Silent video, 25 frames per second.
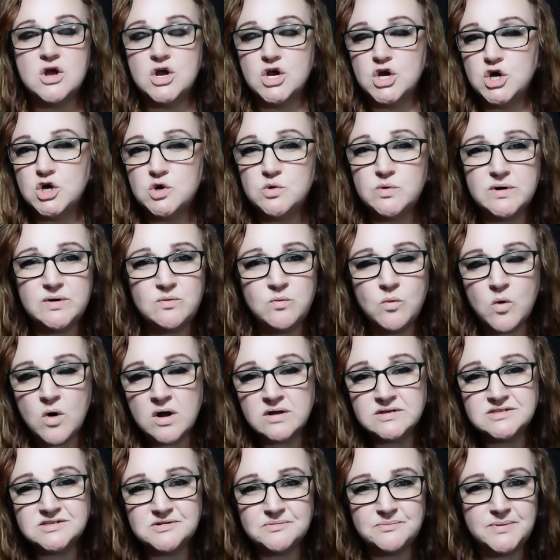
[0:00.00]
Who would
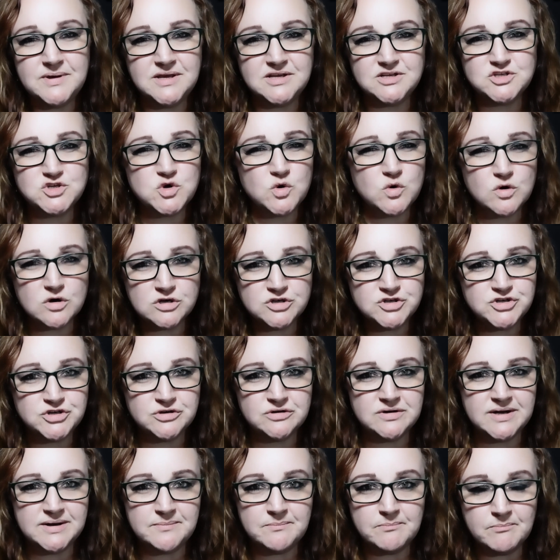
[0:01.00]
want to be
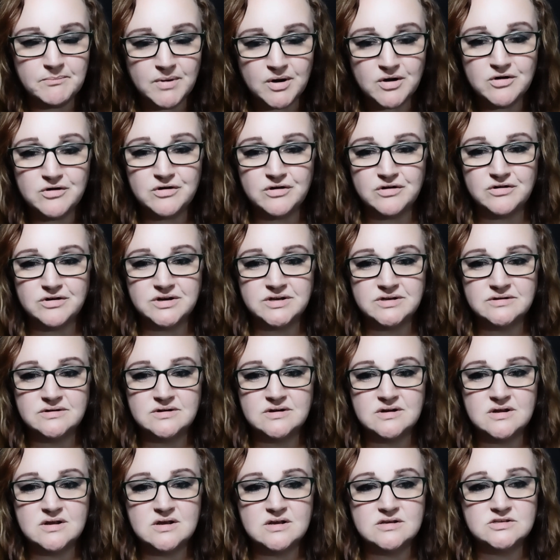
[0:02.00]
tortured and murdered?
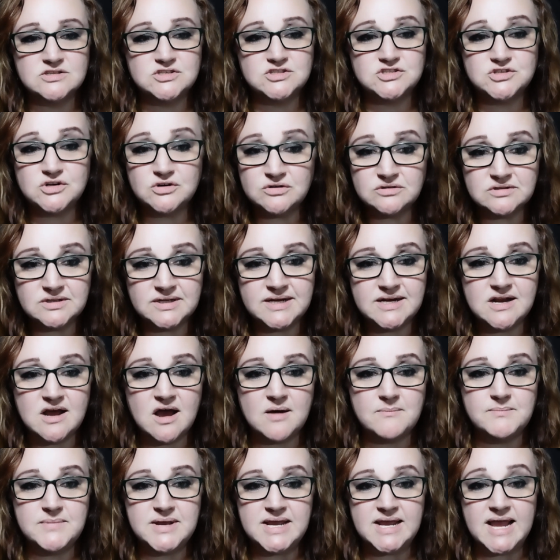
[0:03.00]
Certainly
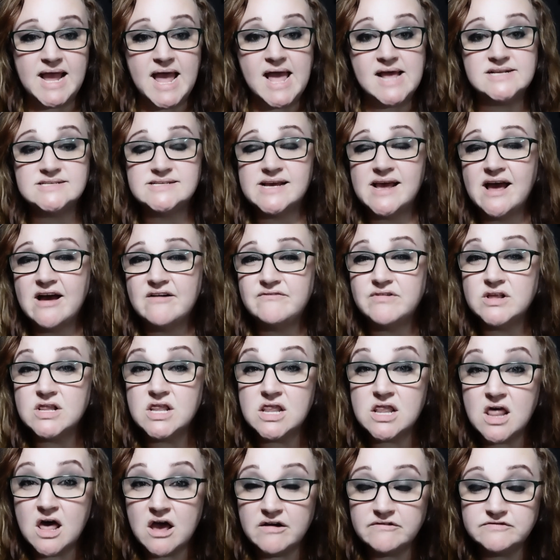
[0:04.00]
not me. And to have a
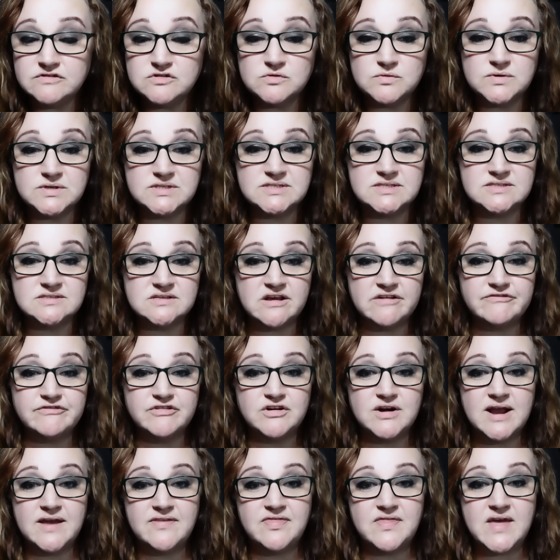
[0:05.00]
loved one
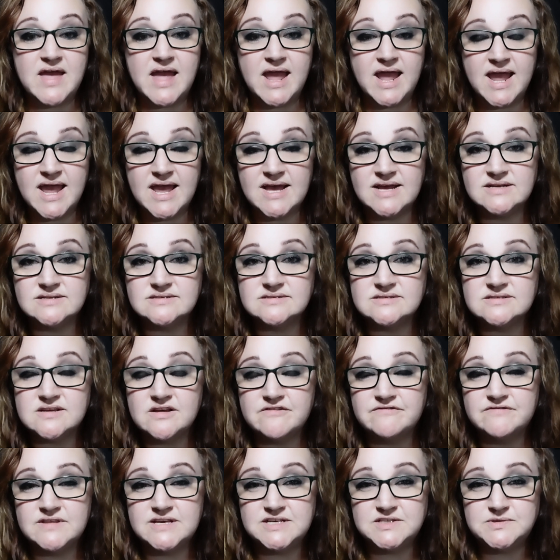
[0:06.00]
suffer at the hands
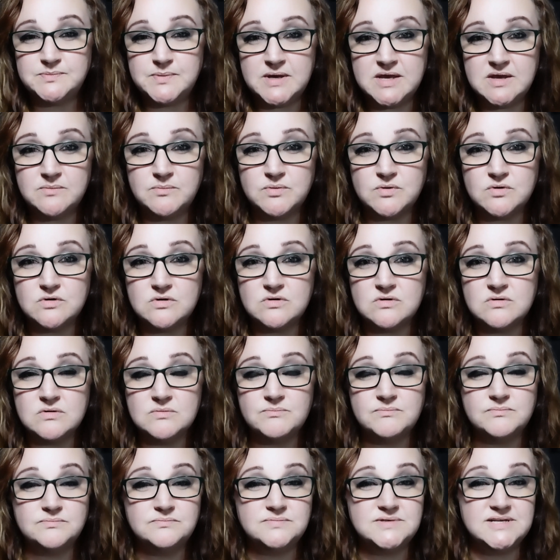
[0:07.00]
of these people,
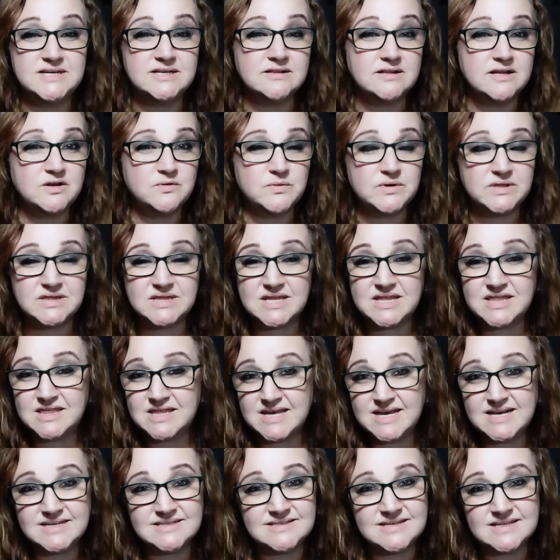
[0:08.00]
dealing with the
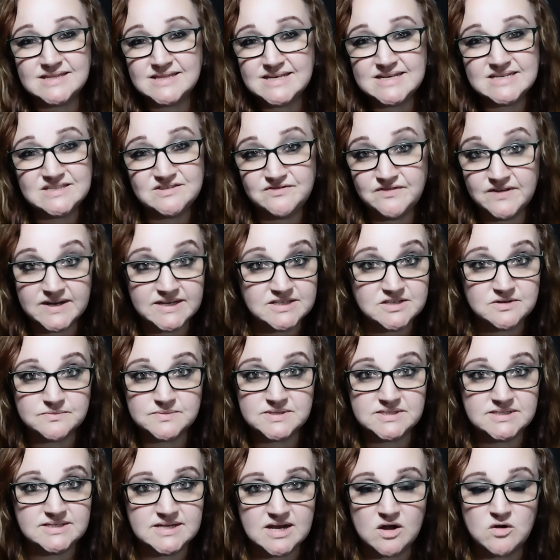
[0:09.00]
things that these
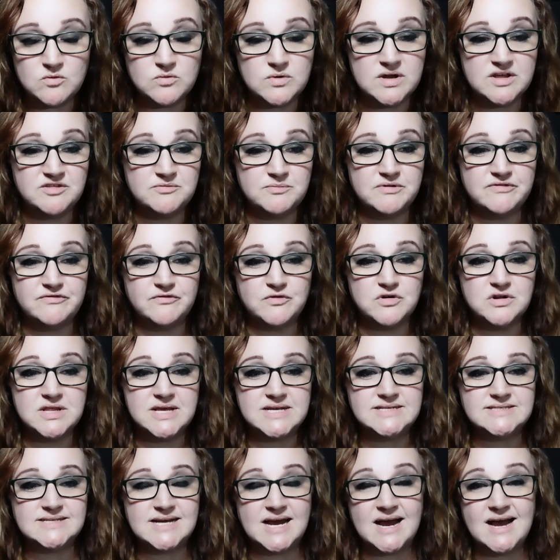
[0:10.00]
victims dealt with before they
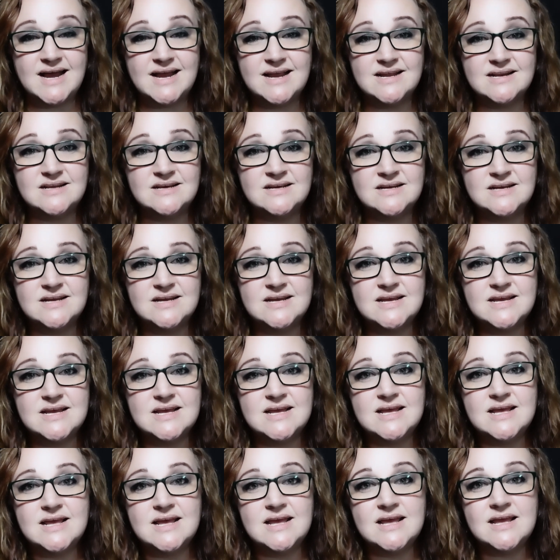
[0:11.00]
died,
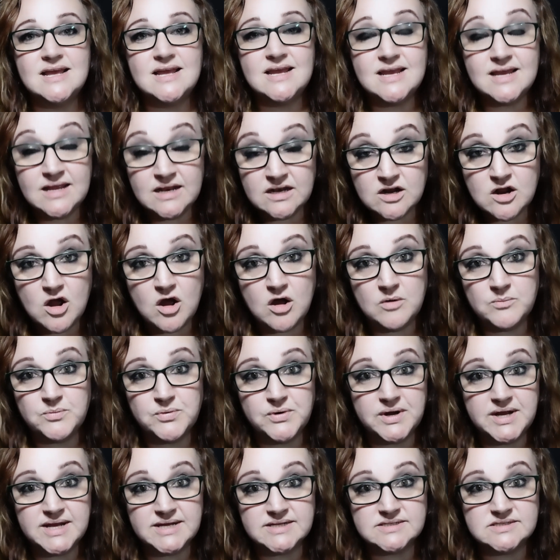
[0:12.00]

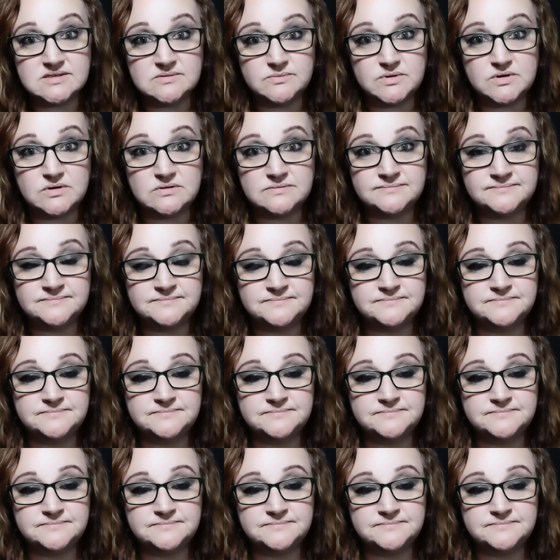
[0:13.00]
incomprehensible.